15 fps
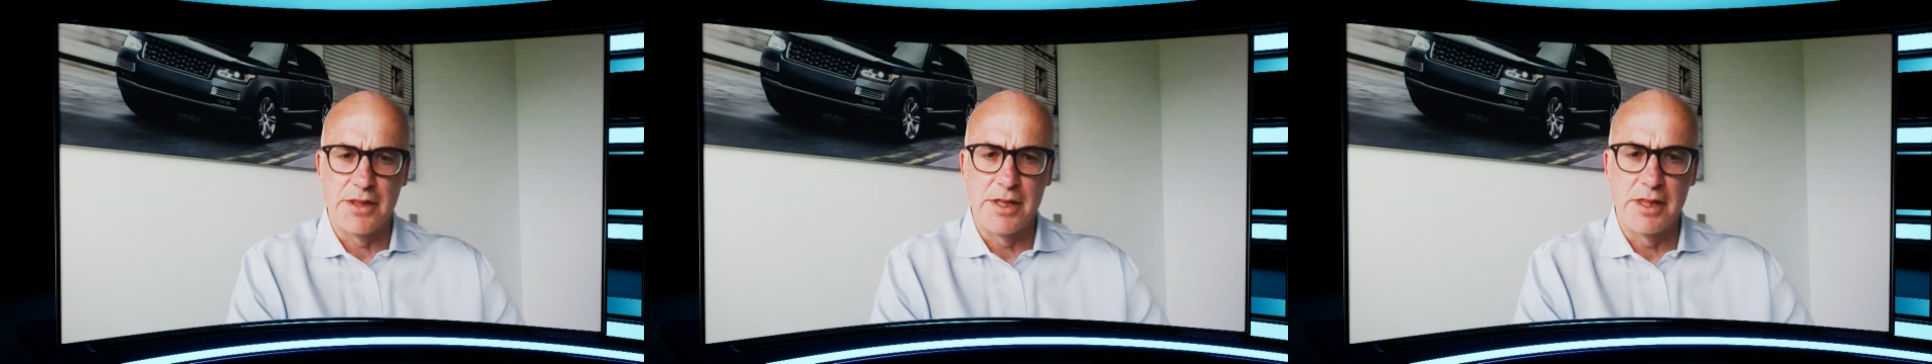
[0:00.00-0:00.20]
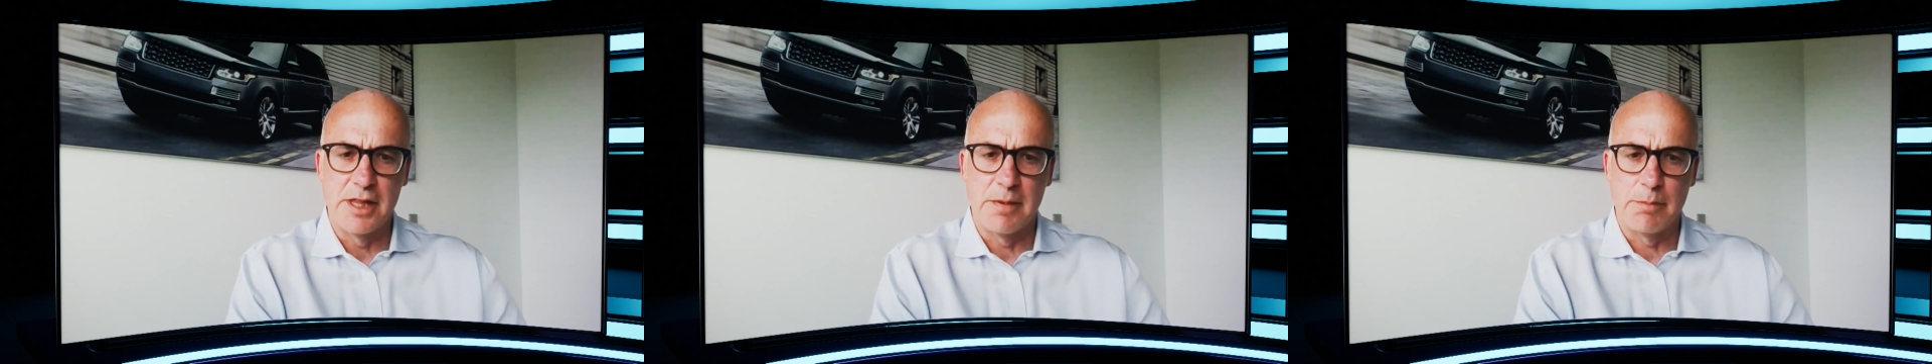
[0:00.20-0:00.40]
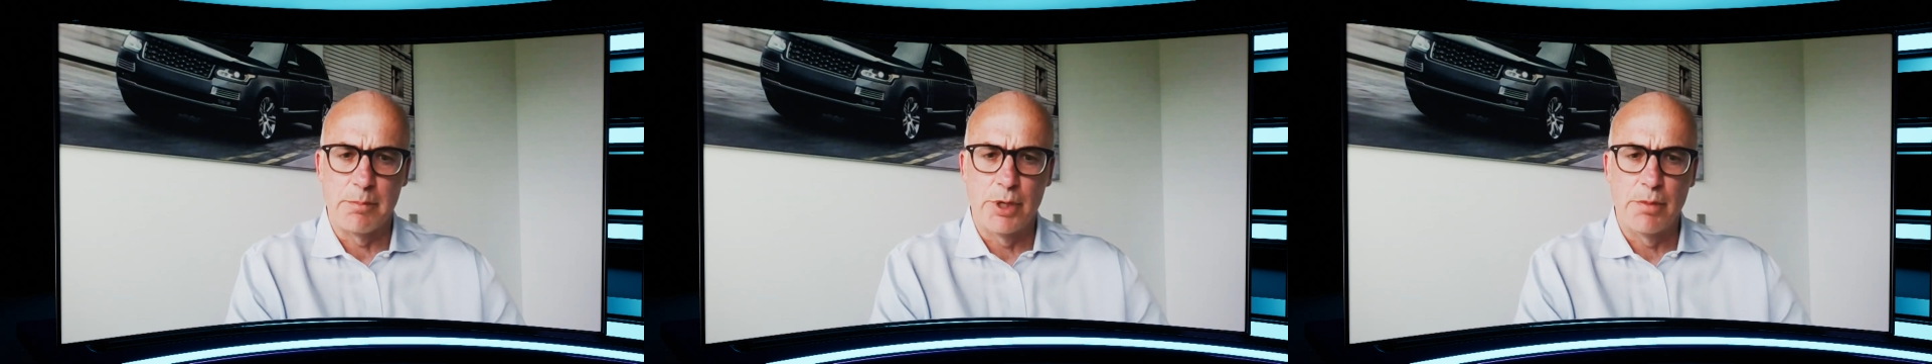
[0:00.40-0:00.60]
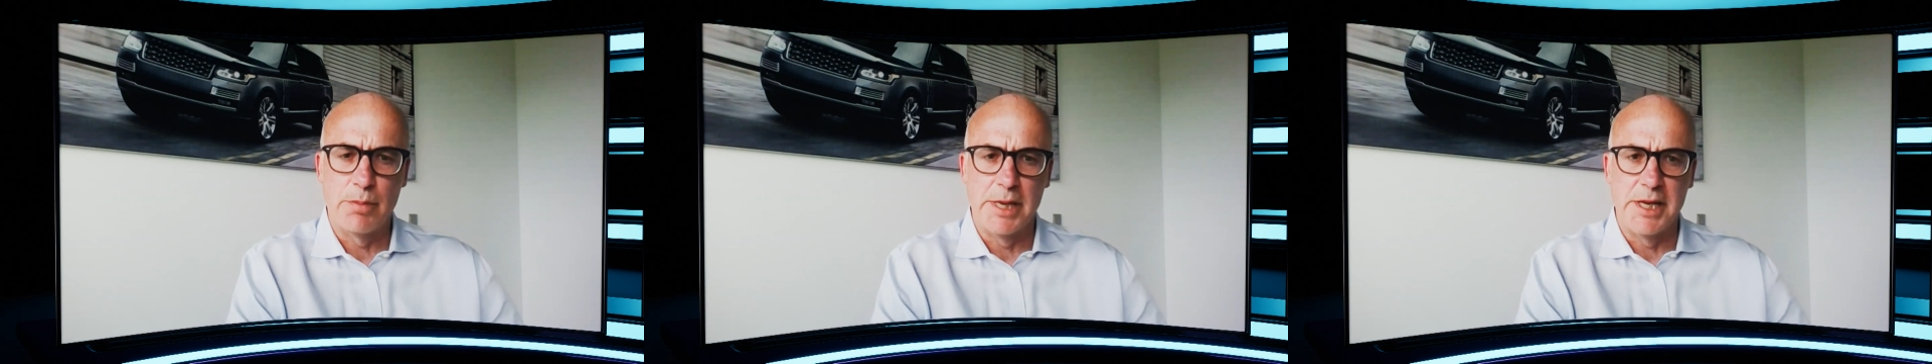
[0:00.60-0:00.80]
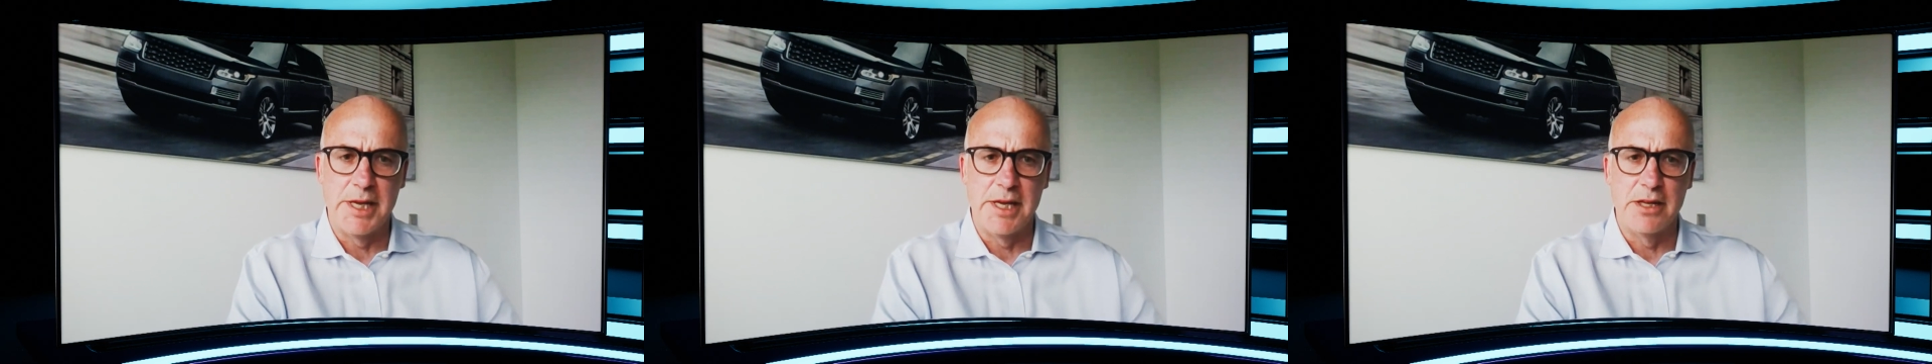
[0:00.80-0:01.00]
I think that
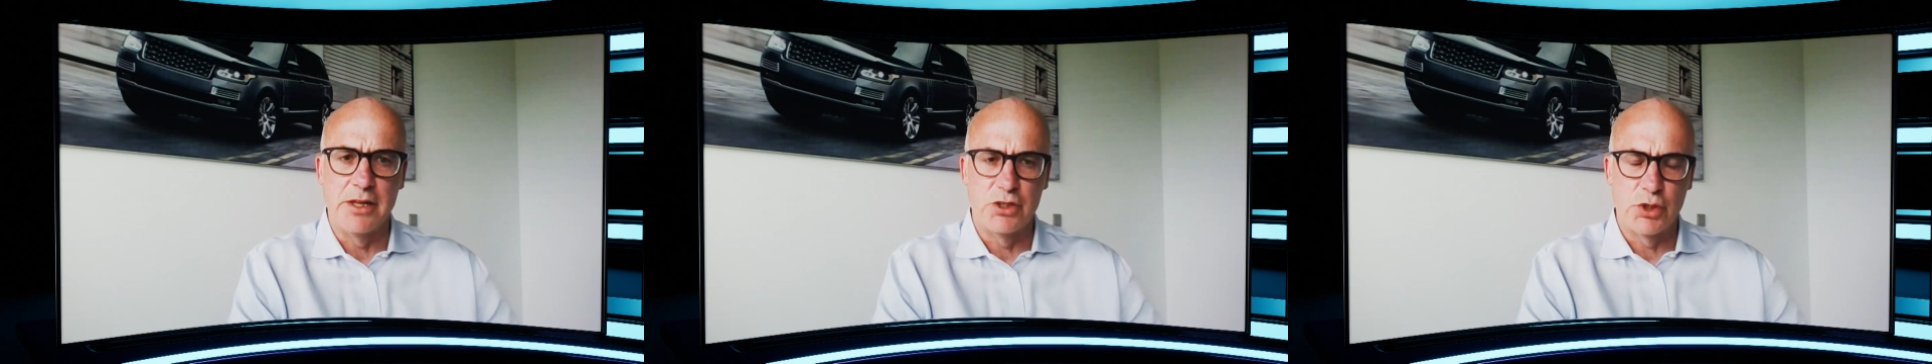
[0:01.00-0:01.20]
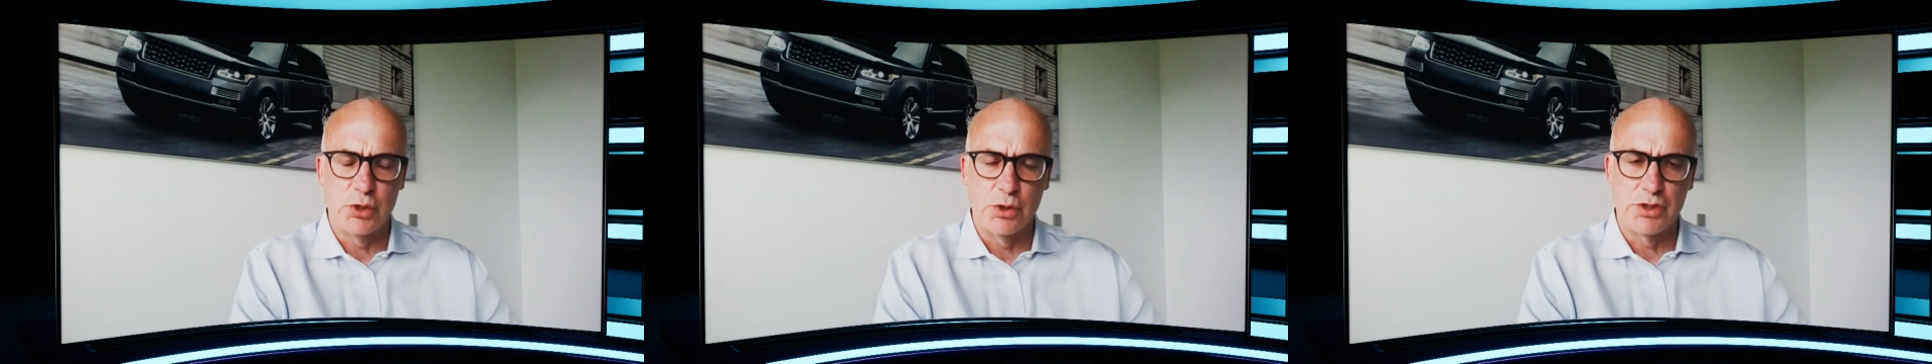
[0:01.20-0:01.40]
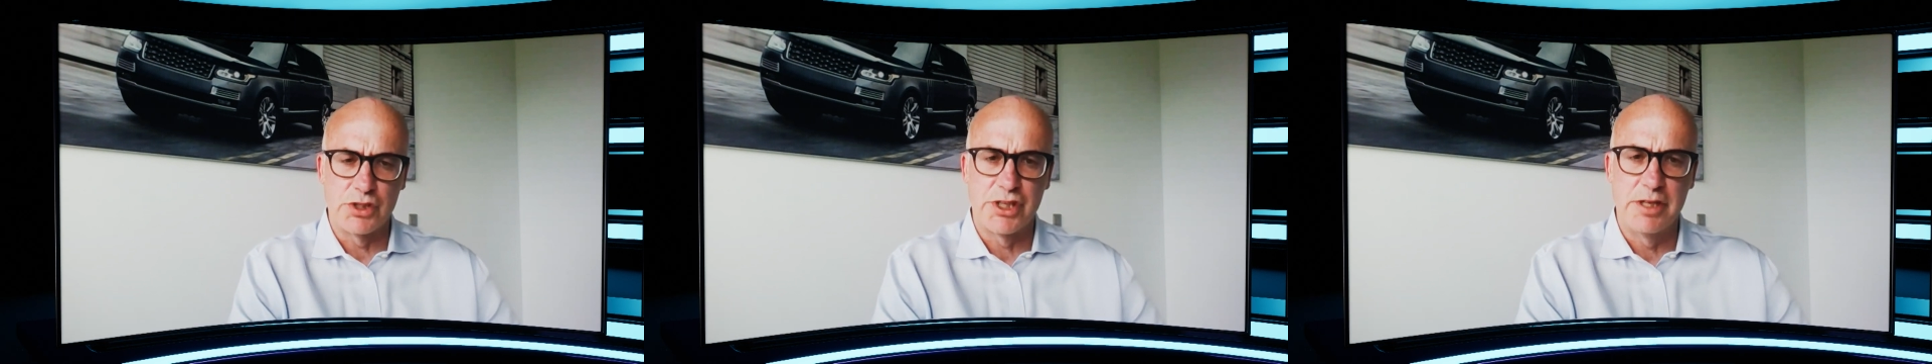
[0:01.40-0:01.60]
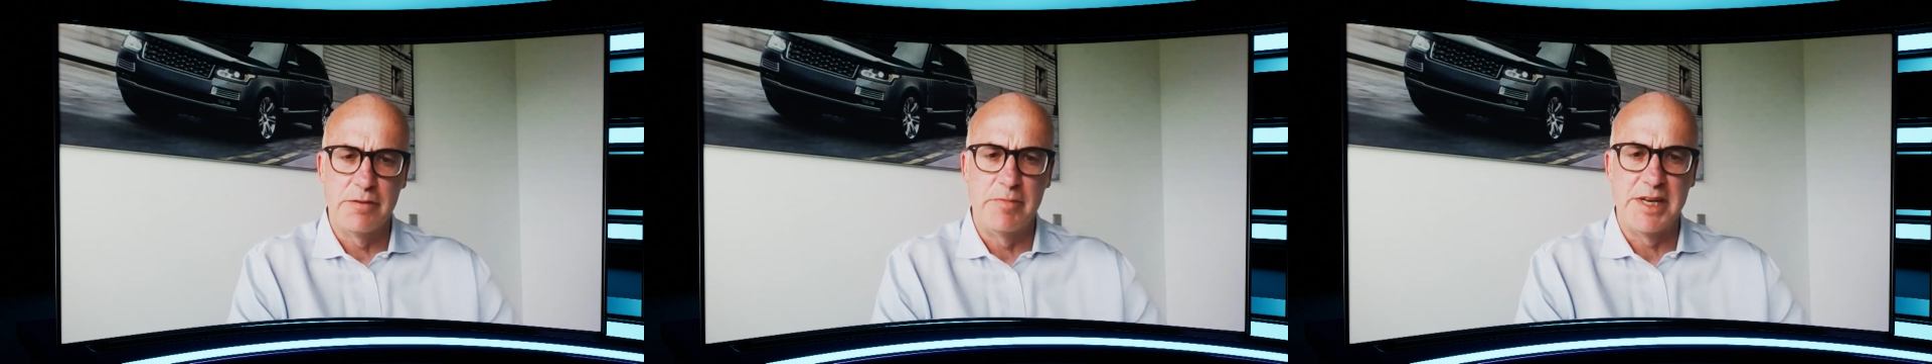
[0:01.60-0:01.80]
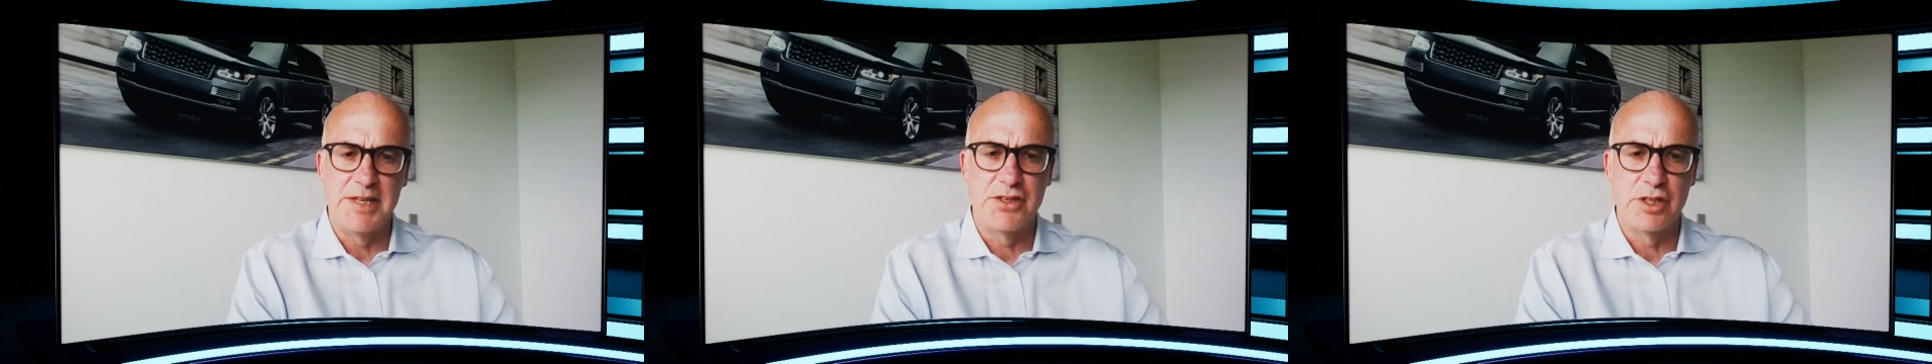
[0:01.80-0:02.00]
probably the
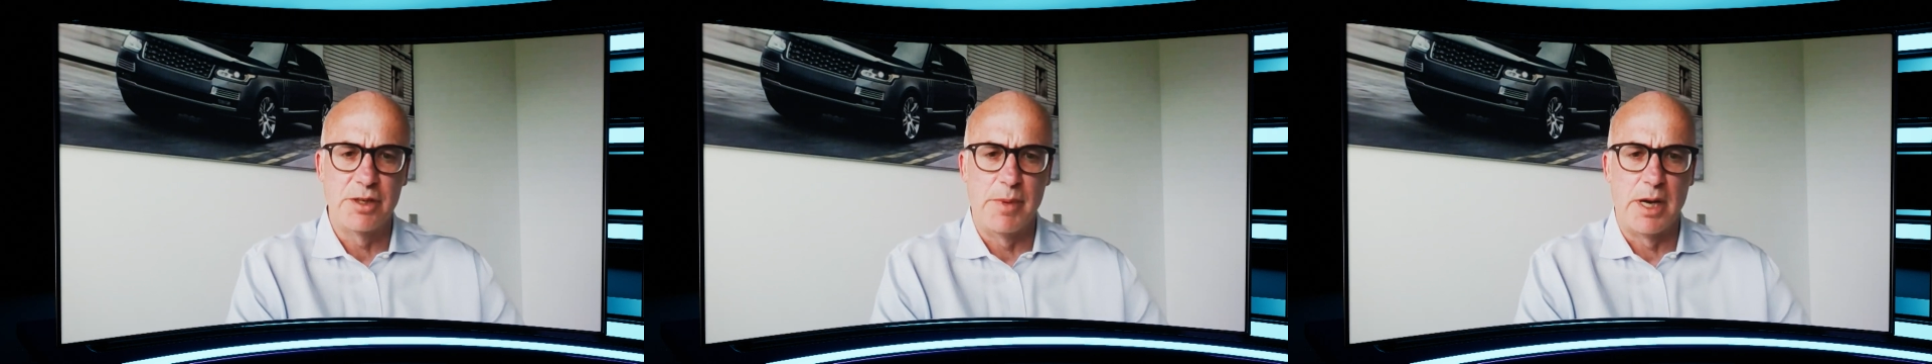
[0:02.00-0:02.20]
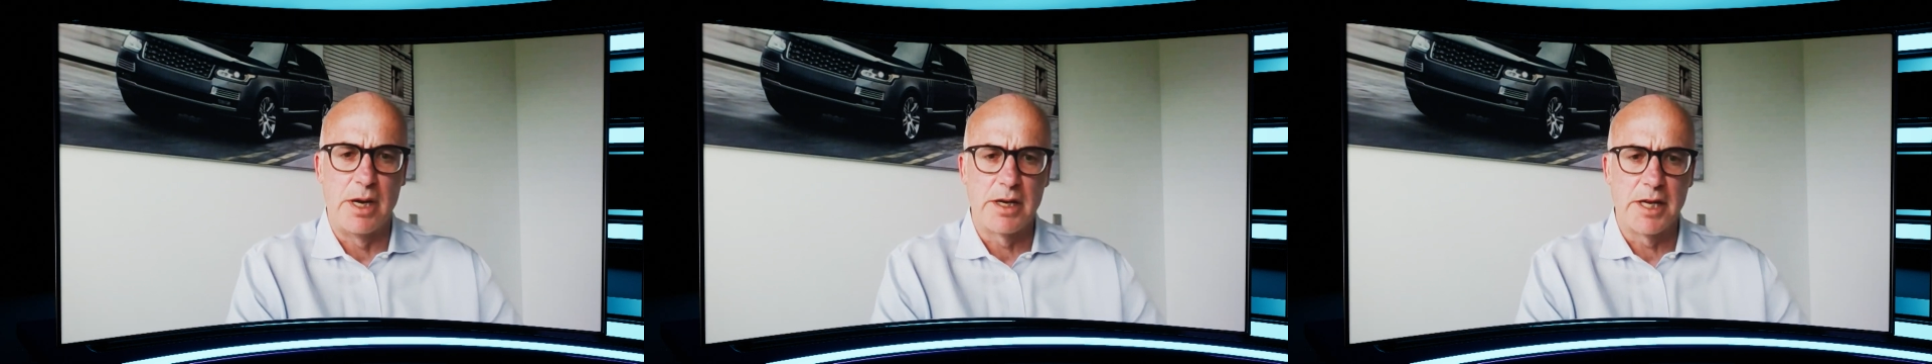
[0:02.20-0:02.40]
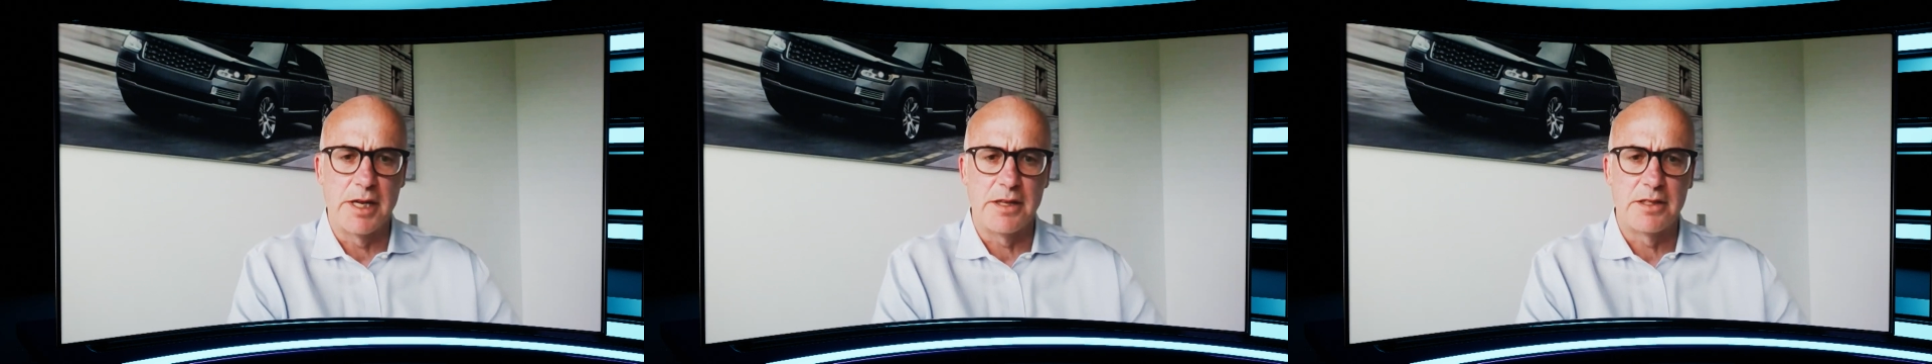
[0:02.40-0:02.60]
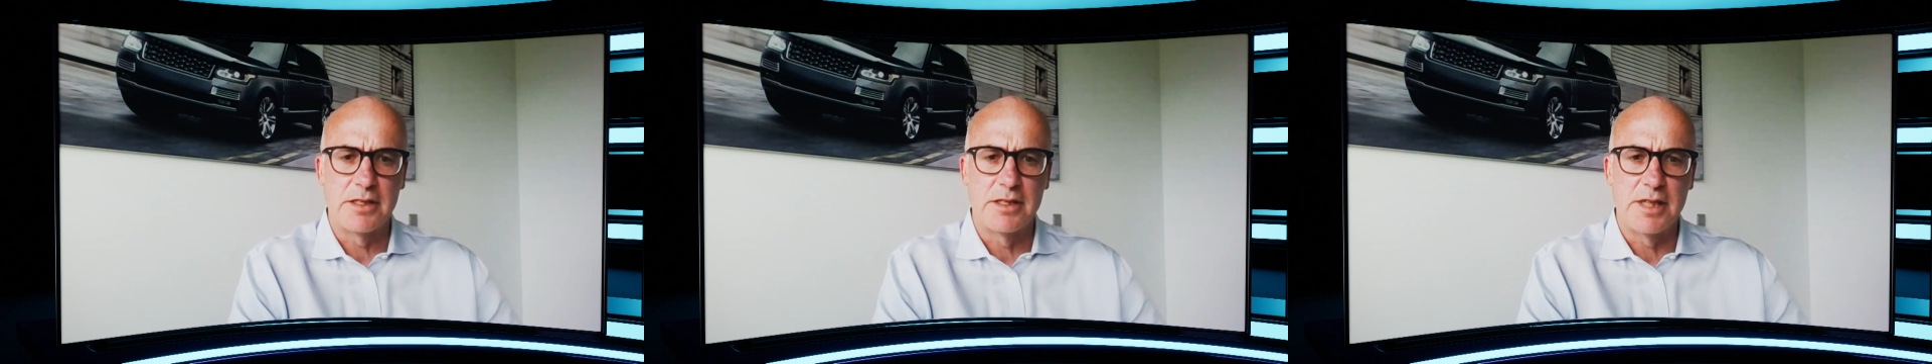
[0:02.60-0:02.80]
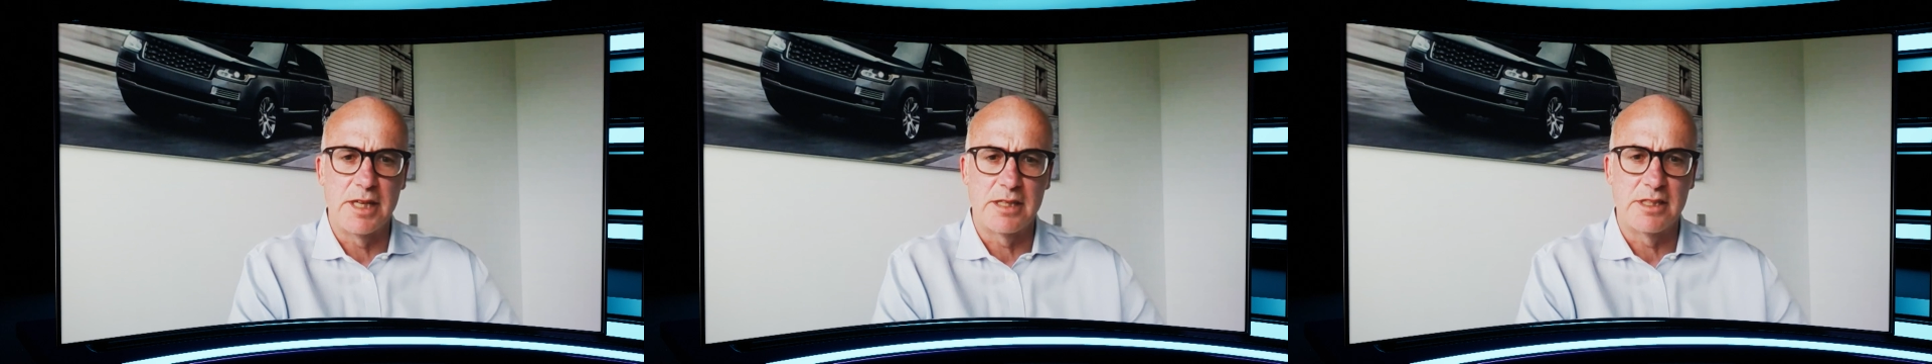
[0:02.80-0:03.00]
short-term rental market,